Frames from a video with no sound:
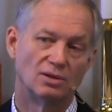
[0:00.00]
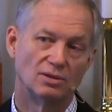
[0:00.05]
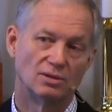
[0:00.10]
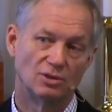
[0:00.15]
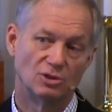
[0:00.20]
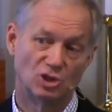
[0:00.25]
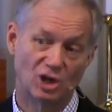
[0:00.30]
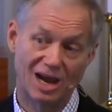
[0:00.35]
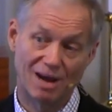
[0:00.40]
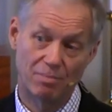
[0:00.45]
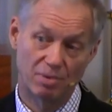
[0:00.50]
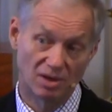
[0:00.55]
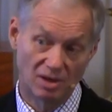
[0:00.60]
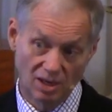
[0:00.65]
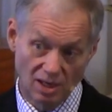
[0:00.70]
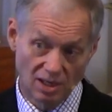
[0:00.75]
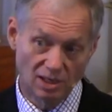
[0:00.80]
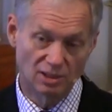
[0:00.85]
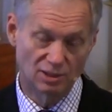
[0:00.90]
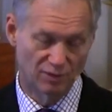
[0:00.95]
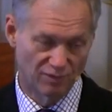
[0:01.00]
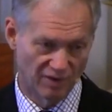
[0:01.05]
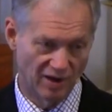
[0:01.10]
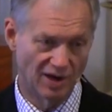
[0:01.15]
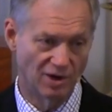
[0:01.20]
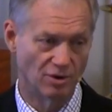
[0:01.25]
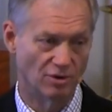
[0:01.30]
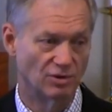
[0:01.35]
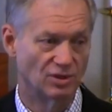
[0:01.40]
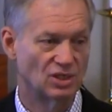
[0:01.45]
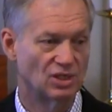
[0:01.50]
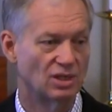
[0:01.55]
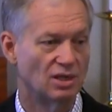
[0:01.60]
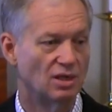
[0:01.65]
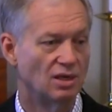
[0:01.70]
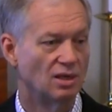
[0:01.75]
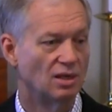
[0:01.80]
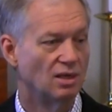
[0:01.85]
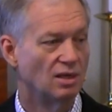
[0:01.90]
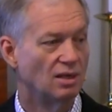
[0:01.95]
the Japanese fighters.
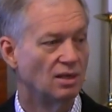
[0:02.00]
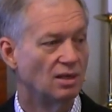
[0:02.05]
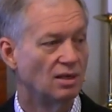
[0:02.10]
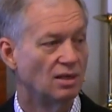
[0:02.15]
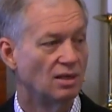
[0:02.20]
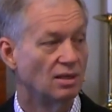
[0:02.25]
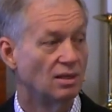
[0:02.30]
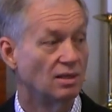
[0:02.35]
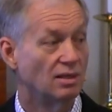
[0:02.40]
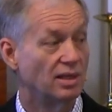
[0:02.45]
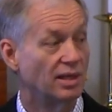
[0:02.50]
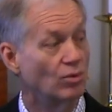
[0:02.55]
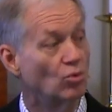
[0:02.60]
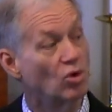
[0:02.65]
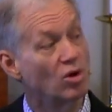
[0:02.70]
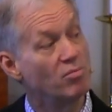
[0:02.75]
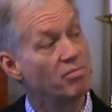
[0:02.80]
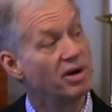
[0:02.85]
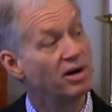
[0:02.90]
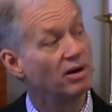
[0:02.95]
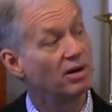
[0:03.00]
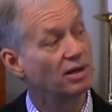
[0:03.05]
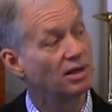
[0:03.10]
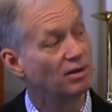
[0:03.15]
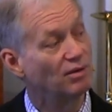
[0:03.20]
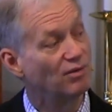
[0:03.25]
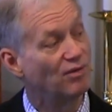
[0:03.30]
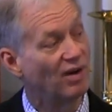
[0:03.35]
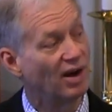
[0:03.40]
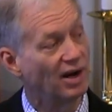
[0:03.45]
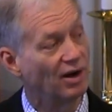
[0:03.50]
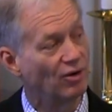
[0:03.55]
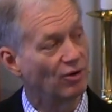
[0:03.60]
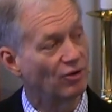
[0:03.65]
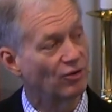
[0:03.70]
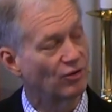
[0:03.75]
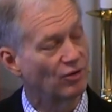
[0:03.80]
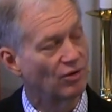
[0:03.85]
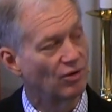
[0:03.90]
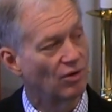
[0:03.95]
They were American
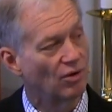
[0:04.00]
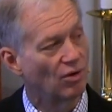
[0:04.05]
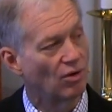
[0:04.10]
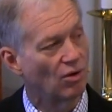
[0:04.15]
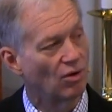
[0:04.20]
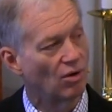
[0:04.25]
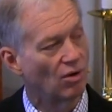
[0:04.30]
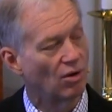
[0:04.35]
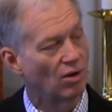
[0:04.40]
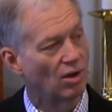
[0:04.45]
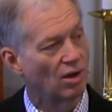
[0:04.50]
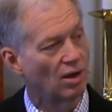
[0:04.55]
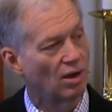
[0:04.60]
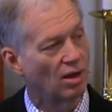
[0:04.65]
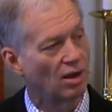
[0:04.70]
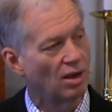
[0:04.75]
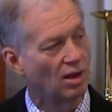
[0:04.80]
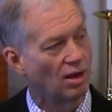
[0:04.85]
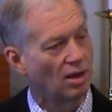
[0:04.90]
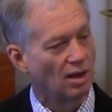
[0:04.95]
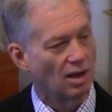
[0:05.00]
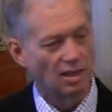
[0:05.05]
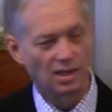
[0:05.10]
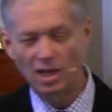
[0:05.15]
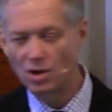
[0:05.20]
fighters. And